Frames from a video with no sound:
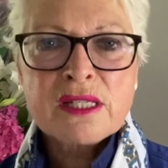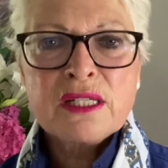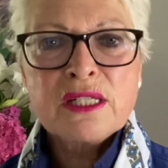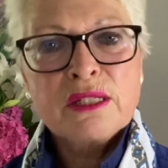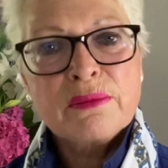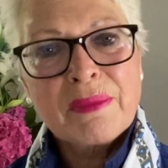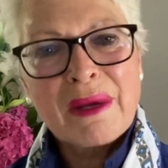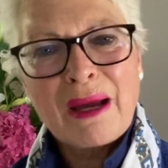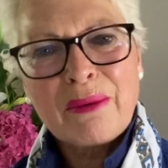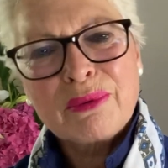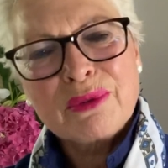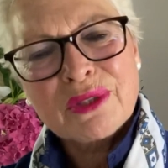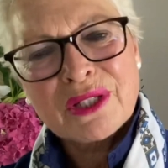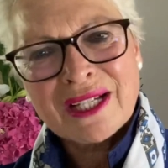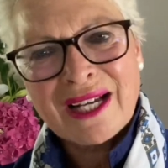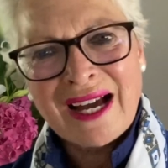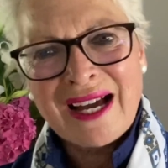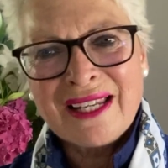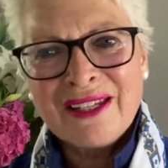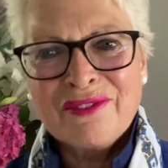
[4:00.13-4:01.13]
and to be able to
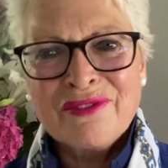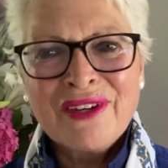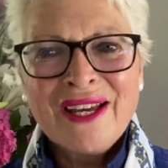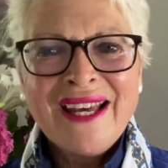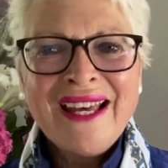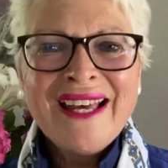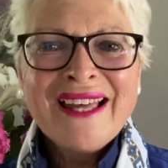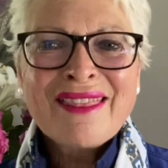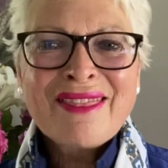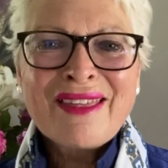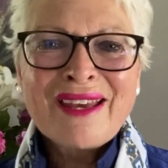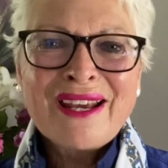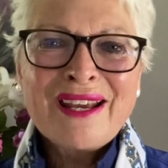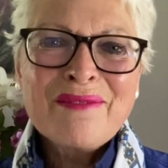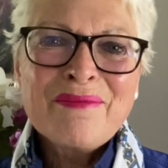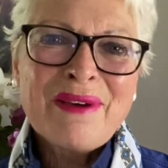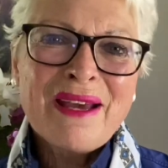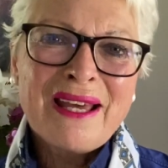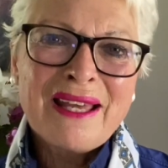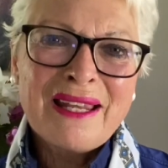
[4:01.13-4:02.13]
kind of think
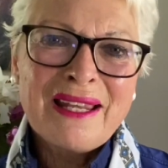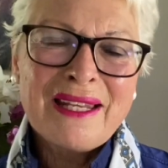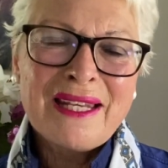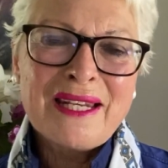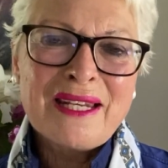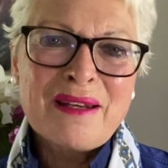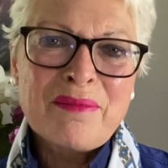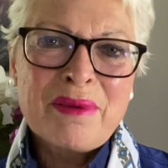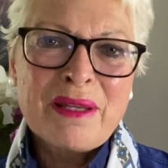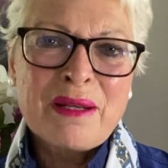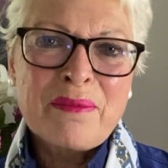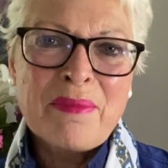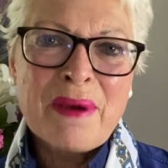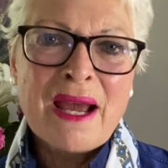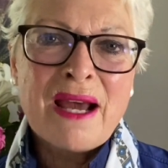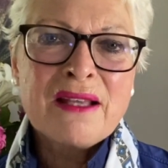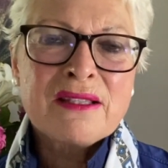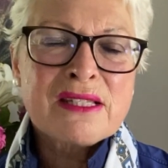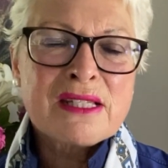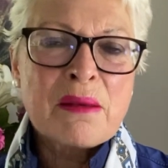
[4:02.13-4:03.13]
about a little bit
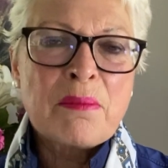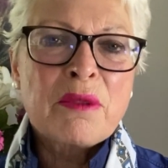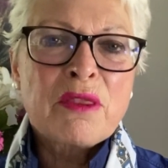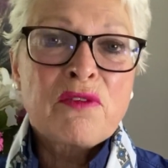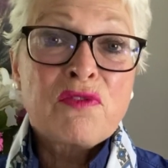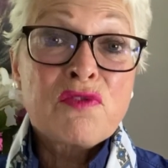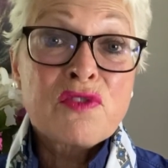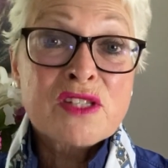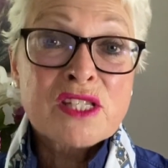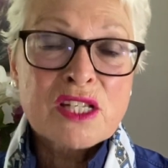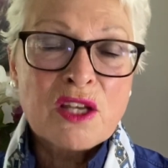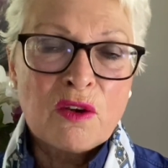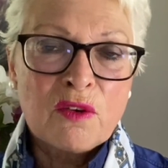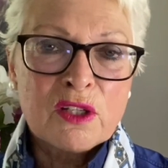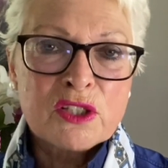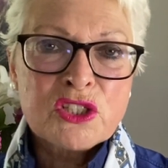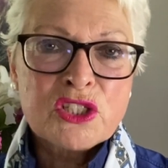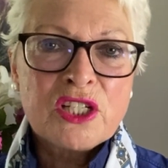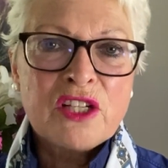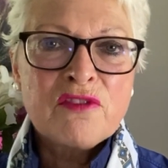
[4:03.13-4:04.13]
about some of the
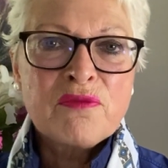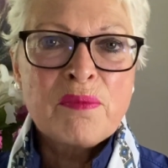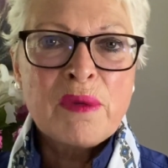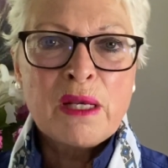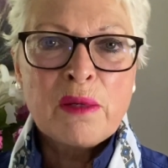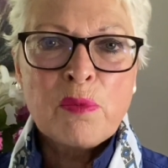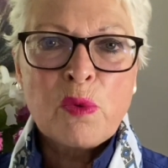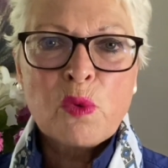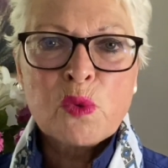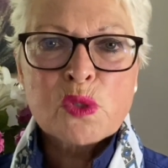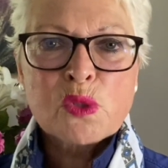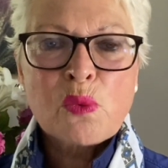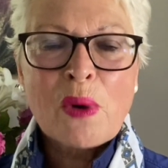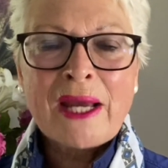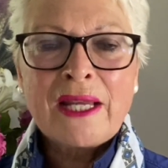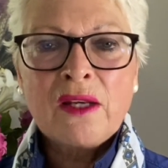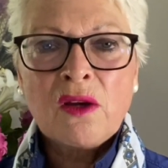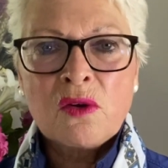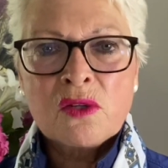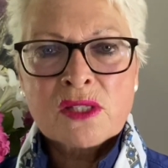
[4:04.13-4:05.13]
physiology of menopause
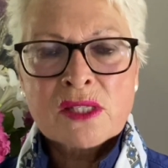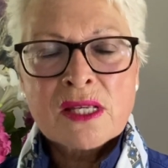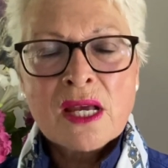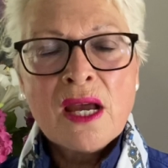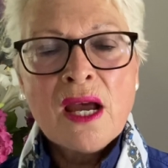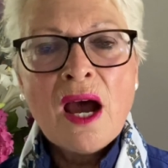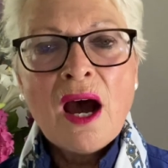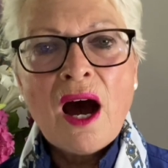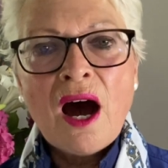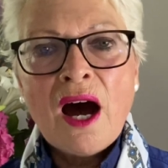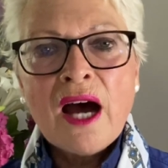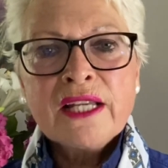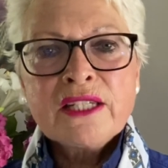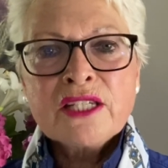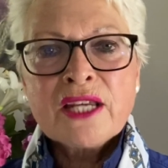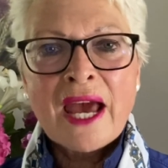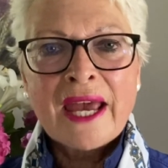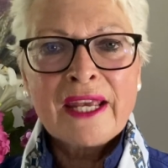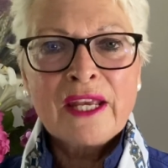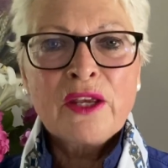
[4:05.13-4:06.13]
weight loss. I
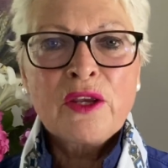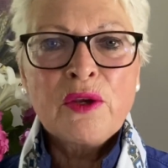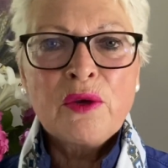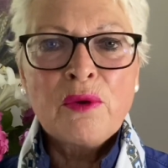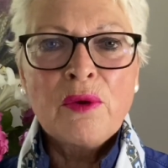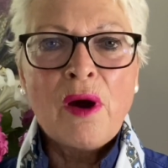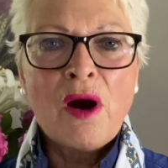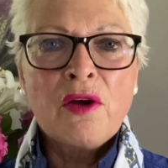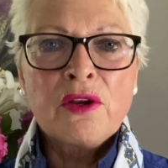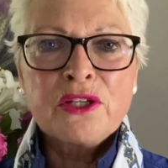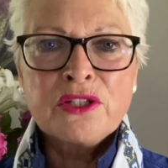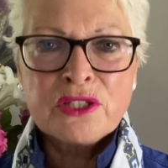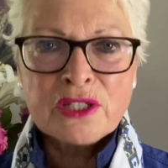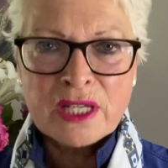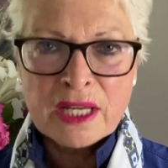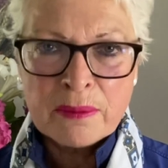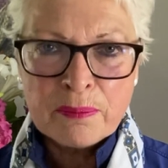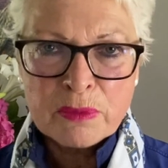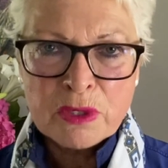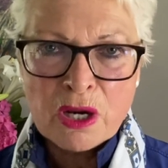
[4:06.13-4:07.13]
take you on a
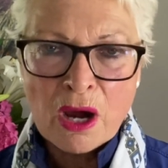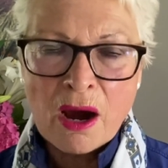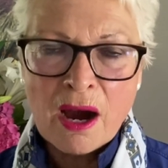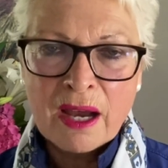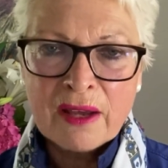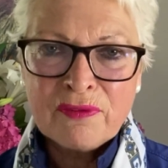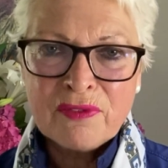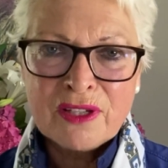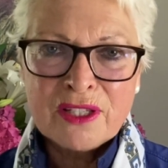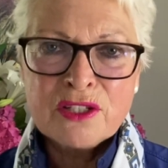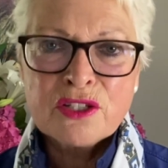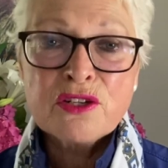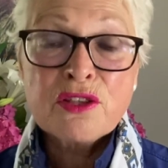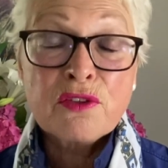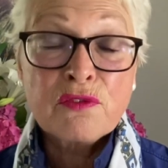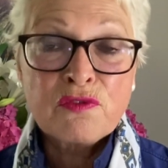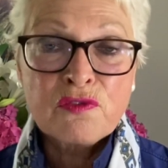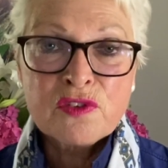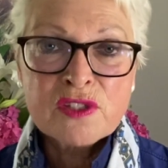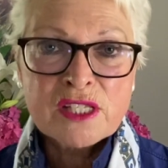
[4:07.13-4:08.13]
deep dive into the
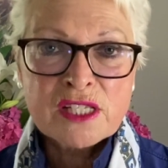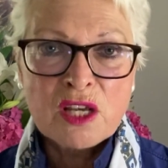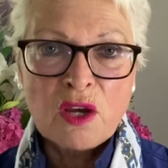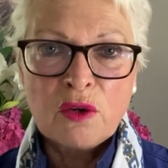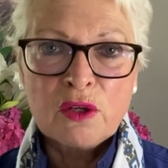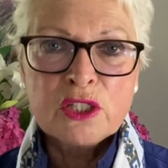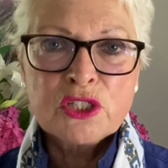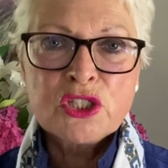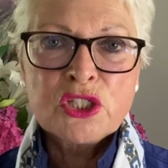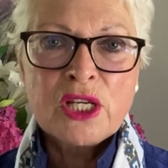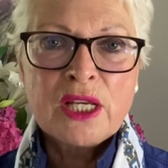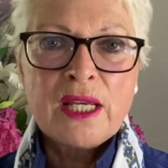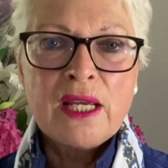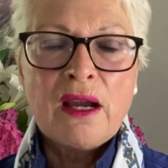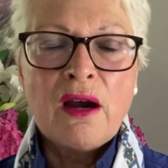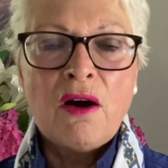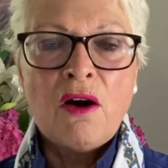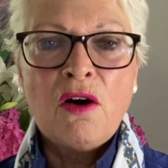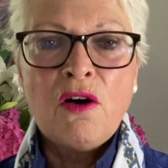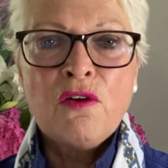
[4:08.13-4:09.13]
physiology
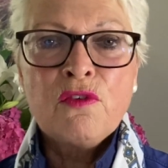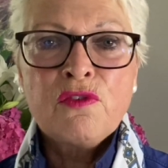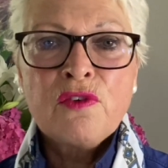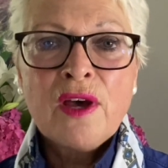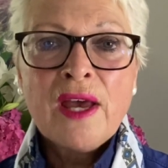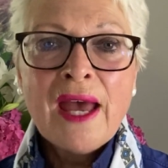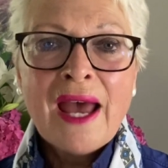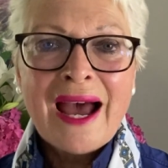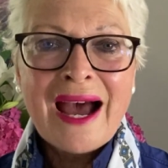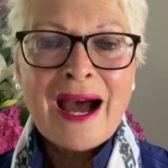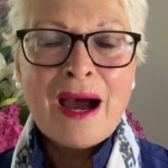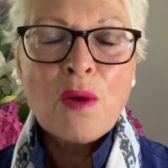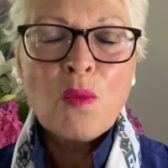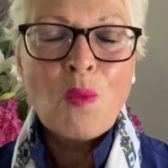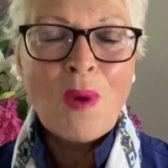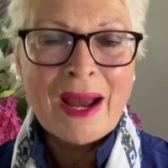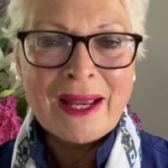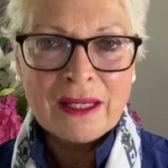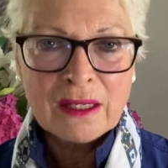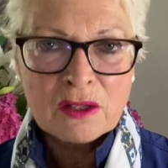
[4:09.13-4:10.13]
of
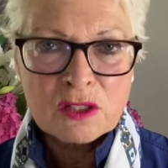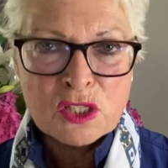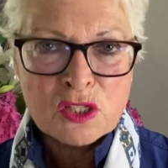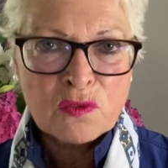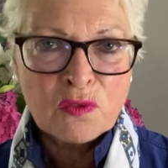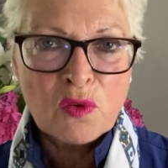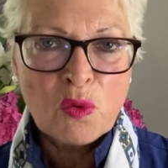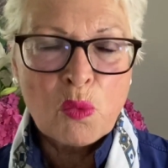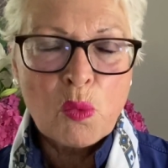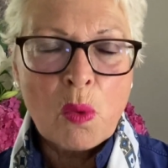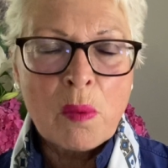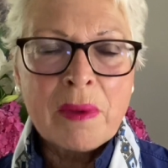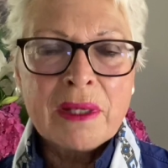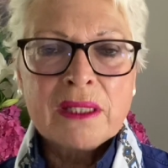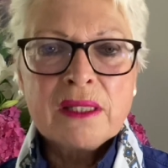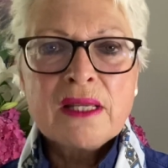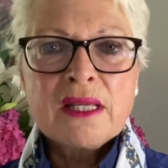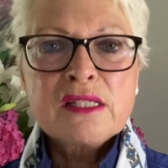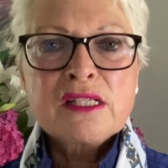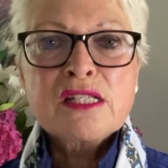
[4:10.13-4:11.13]
weight loss for women
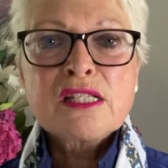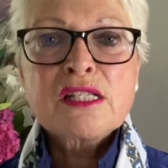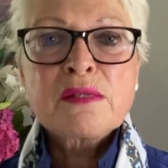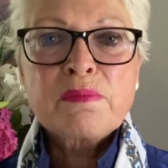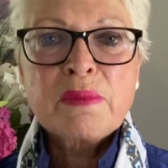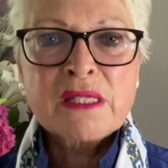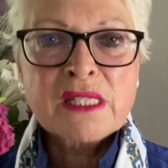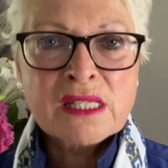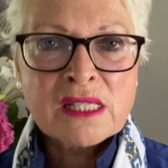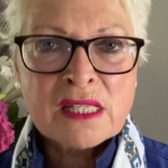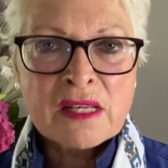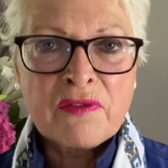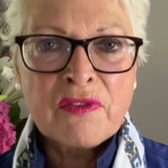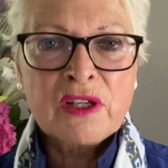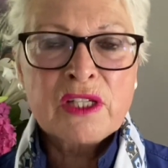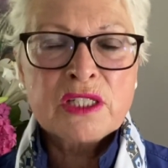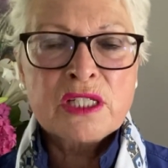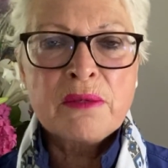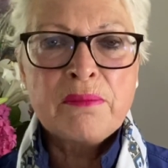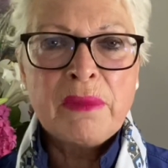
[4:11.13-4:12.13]
that is
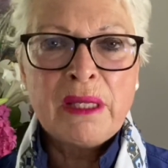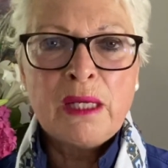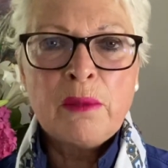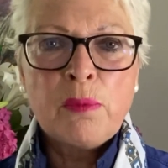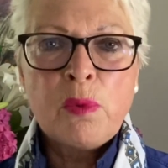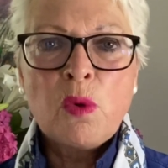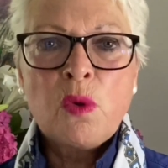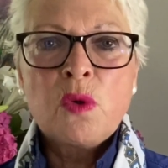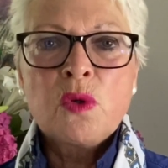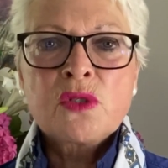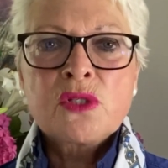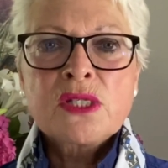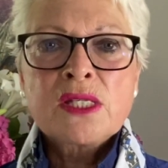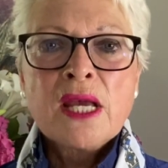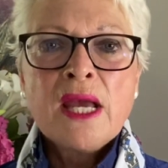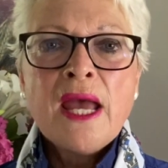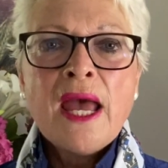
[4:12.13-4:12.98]
specific to menopause.